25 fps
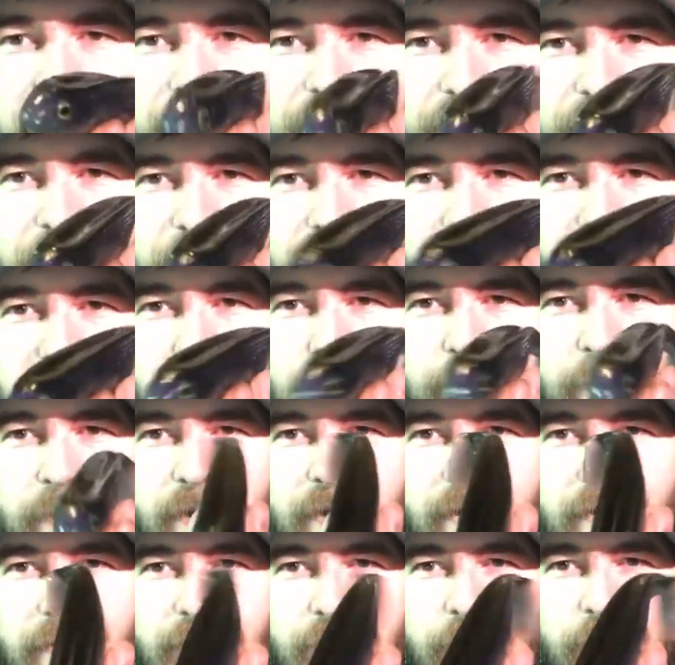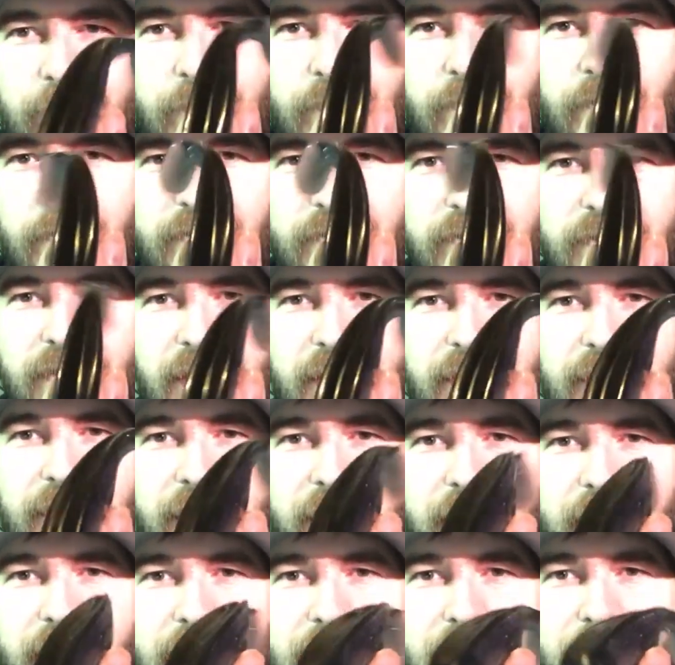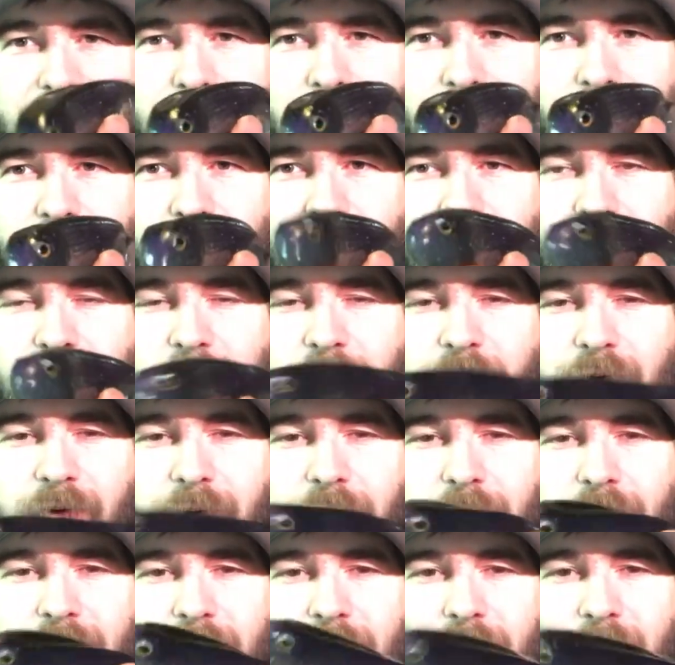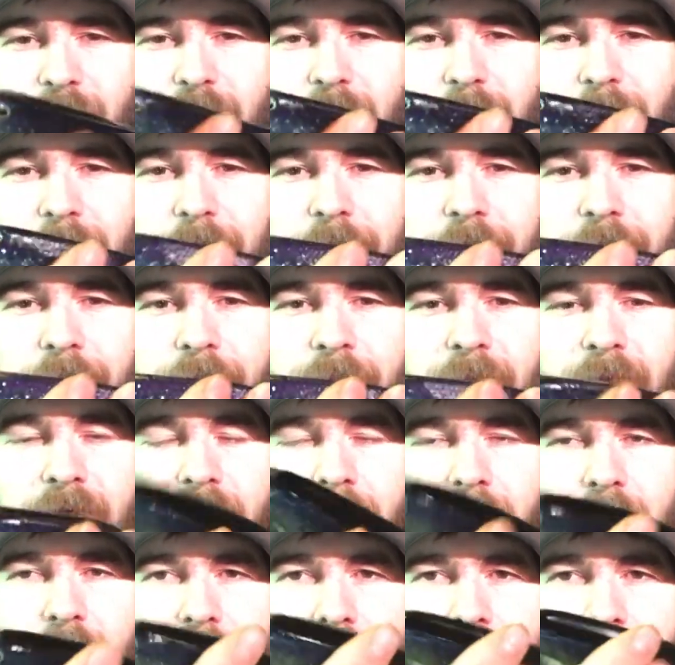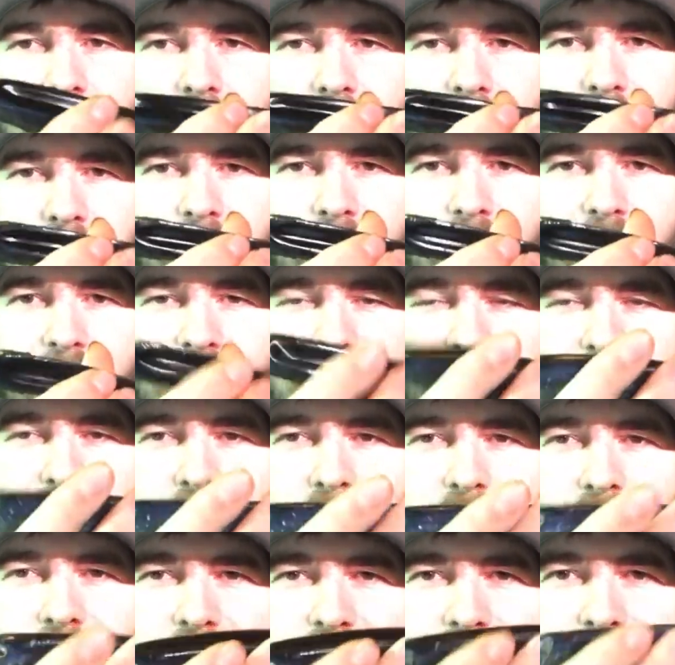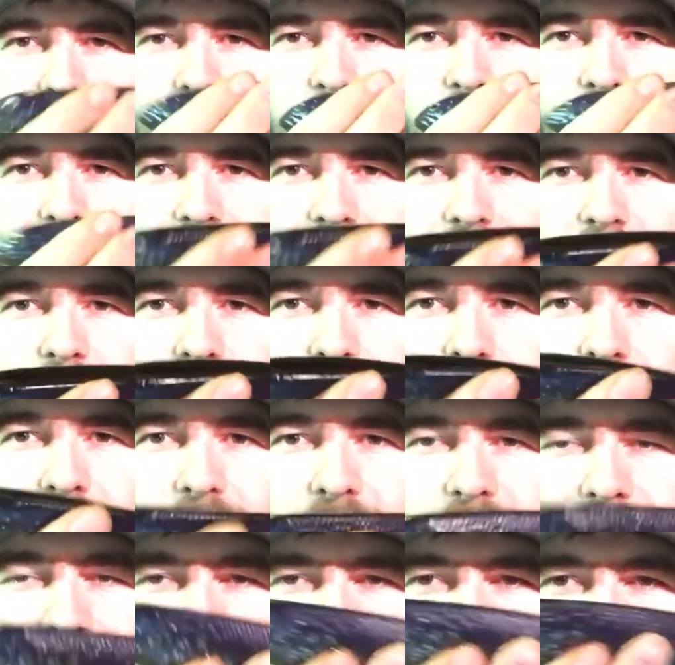on this bait, but it's got that hand pour feel to it. Not as soft as the Bay, but